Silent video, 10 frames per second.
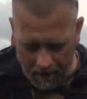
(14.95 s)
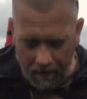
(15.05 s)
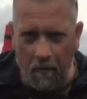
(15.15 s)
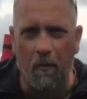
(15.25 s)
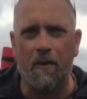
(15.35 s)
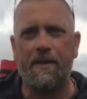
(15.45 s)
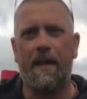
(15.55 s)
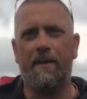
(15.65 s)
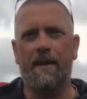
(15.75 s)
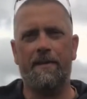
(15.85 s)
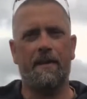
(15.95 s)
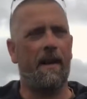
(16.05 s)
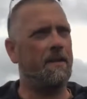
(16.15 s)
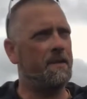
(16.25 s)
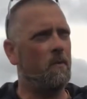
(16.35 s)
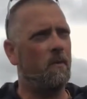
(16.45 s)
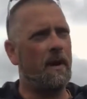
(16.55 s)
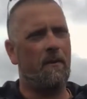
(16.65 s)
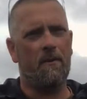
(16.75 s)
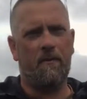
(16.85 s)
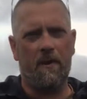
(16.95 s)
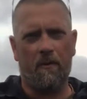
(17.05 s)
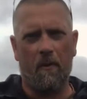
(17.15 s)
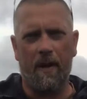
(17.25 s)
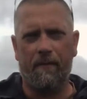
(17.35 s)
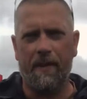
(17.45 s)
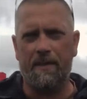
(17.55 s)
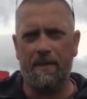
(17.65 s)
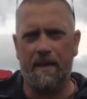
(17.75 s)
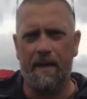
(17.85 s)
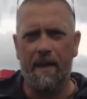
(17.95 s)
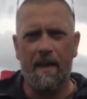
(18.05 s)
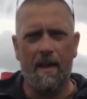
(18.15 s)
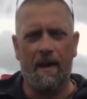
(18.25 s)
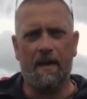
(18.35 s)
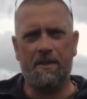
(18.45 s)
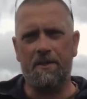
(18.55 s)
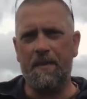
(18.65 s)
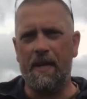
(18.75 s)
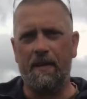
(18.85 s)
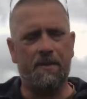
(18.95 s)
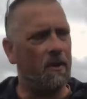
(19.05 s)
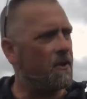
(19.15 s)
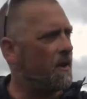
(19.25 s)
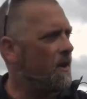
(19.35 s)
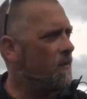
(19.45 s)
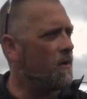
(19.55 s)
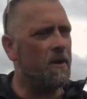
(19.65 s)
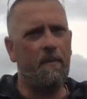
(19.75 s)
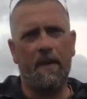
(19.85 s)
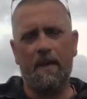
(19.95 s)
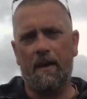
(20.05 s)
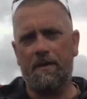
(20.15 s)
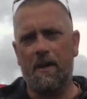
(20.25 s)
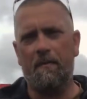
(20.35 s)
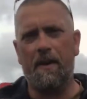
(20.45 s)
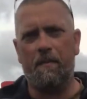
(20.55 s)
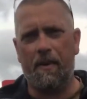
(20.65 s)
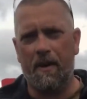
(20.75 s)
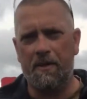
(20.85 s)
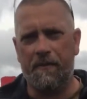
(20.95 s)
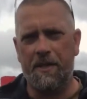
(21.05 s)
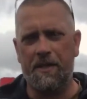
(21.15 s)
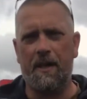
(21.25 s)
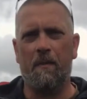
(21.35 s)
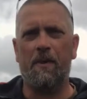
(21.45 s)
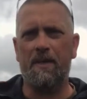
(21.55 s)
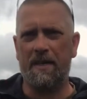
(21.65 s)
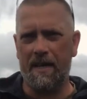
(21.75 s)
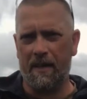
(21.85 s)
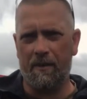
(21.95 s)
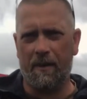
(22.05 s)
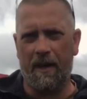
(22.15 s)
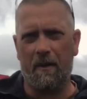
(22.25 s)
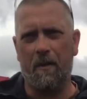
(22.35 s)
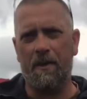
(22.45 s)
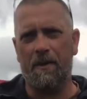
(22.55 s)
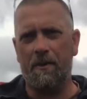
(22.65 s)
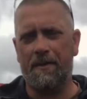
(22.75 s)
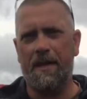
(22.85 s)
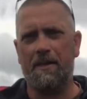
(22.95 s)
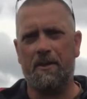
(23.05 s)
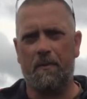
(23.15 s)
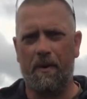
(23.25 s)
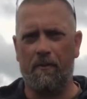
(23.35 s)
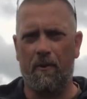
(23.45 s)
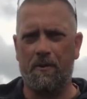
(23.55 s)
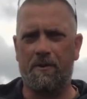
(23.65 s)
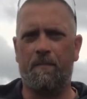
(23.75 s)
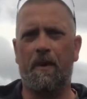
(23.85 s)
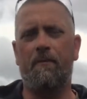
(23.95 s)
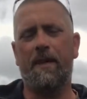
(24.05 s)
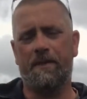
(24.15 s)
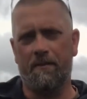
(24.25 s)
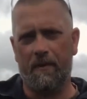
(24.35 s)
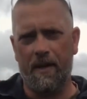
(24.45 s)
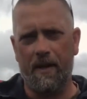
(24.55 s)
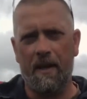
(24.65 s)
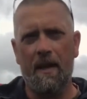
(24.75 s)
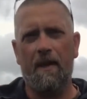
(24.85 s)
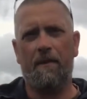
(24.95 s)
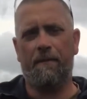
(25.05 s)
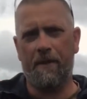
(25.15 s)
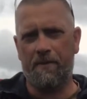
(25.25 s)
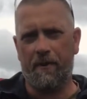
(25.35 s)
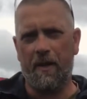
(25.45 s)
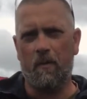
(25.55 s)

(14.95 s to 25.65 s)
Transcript: on the walk down here today. So we're out on the River Waveney today, uh, just me and a dog. We're gonna be uh, doing a bit of perch fishing and we're gonna take a look at one of the new telescopic rods by Rigged and Ready, the Fish Rig